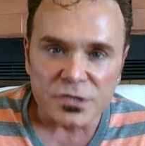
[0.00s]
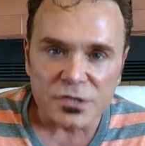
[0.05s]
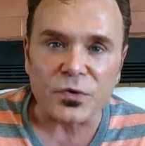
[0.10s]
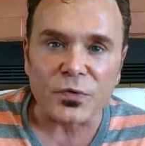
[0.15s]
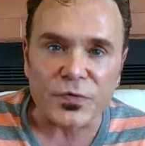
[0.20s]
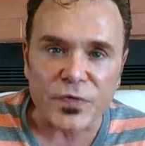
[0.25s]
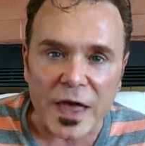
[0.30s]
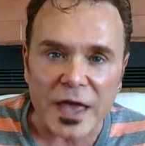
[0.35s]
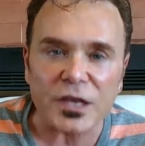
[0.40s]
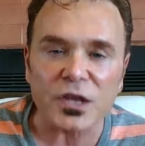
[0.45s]

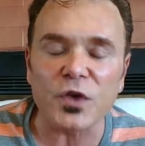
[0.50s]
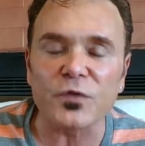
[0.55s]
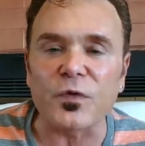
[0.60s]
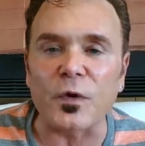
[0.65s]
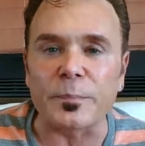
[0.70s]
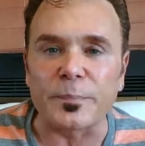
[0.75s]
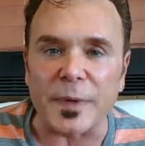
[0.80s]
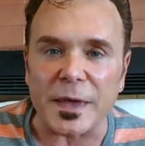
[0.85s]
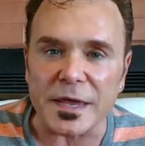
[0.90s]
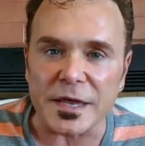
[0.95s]
So thank you
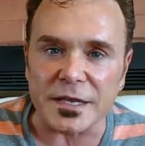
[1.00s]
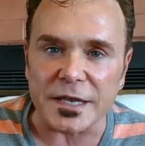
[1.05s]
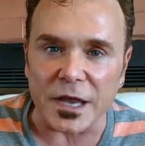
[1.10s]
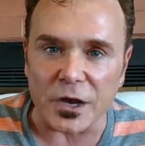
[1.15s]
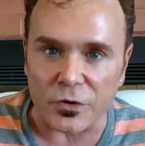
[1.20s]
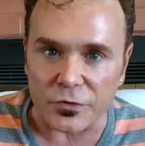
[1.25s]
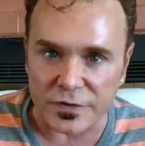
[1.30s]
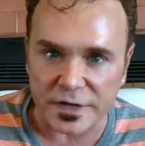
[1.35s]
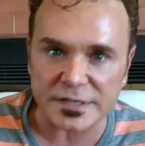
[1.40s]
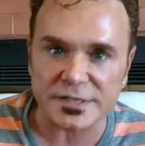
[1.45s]
for being
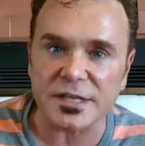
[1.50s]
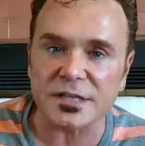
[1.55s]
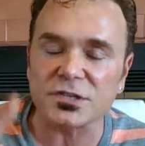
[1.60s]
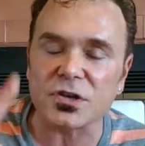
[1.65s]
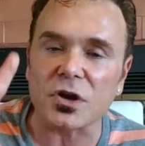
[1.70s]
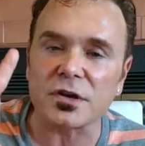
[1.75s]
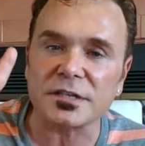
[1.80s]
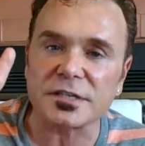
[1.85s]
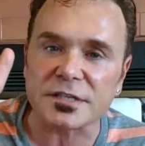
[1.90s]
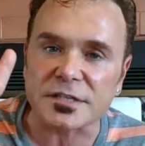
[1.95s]
here. This
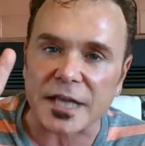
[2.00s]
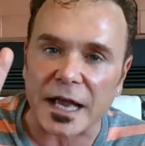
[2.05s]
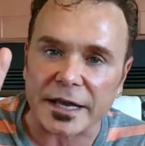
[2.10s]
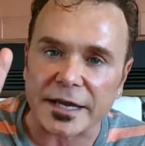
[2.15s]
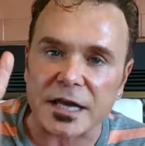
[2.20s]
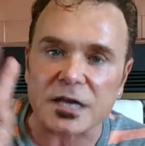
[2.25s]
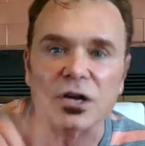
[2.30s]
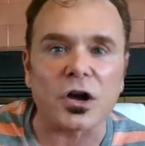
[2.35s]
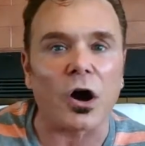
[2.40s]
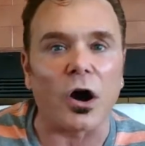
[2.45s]
is our
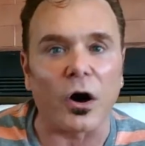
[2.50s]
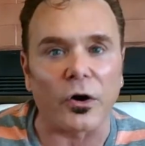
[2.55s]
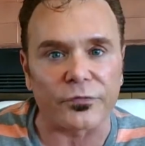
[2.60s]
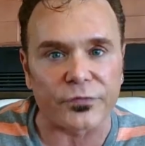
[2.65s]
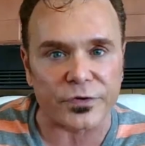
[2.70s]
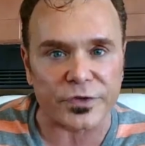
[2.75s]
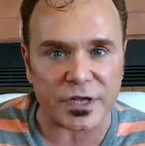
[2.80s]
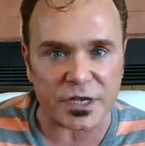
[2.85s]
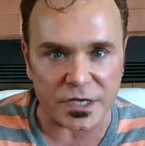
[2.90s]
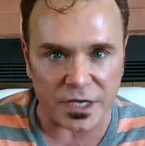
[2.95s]
second call
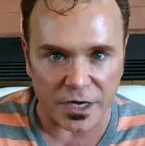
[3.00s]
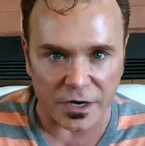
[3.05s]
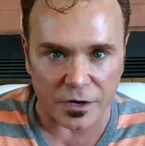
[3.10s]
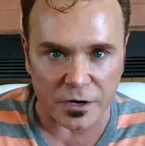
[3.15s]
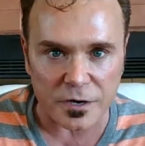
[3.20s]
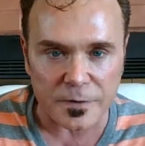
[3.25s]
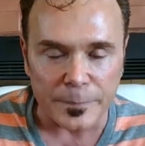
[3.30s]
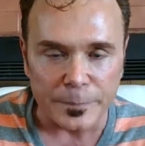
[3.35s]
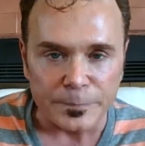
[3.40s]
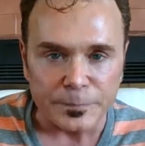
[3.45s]
for the
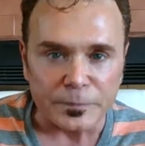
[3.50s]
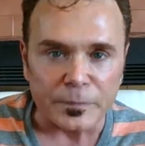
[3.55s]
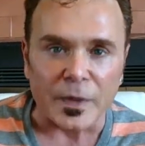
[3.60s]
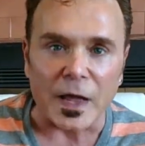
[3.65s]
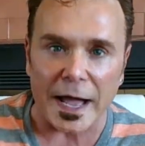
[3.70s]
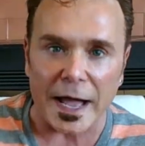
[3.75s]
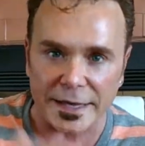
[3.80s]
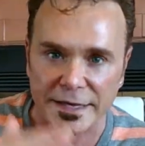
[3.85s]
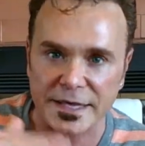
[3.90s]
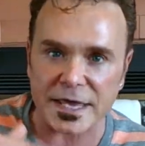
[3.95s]
year.
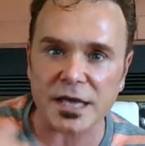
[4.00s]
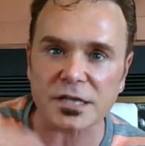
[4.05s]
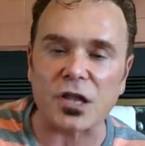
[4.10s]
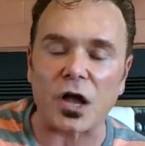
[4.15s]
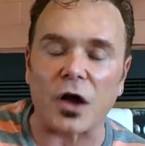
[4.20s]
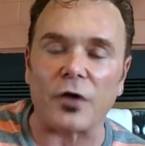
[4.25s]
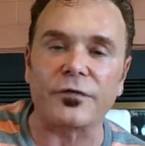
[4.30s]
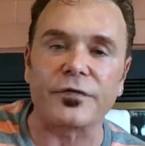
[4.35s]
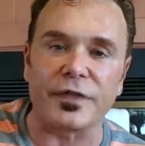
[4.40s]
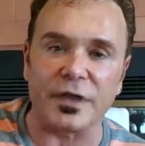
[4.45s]
I
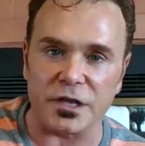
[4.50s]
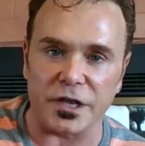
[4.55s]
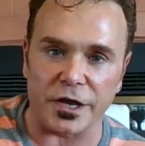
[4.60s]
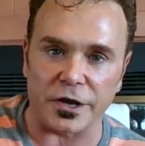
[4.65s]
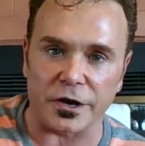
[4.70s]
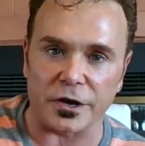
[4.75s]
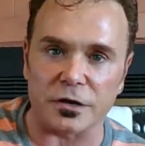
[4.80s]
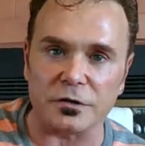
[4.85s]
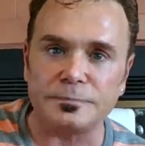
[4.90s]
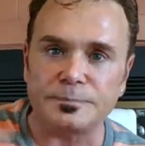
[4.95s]
kicked off the
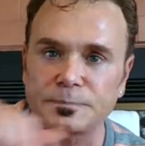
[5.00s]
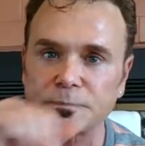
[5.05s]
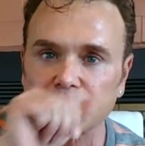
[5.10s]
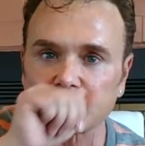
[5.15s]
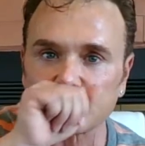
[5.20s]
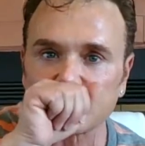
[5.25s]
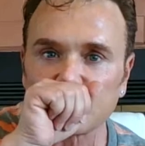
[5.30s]
year